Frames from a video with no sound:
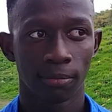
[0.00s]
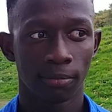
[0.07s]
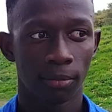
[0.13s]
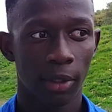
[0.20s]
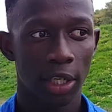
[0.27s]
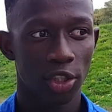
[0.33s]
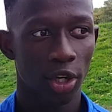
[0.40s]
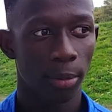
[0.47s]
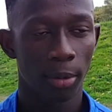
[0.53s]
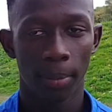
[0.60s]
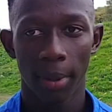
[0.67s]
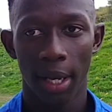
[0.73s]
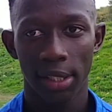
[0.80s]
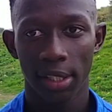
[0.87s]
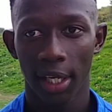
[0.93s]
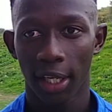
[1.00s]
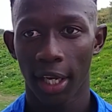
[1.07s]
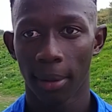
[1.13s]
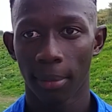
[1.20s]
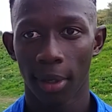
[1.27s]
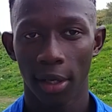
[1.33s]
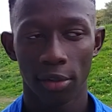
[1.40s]
there's a couple of players that
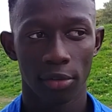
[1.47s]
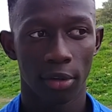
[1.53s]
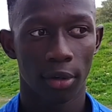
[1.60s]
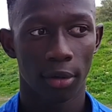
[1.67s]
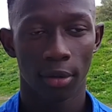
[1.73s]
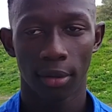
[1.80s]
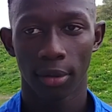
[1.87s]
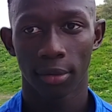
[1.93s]
came here as well.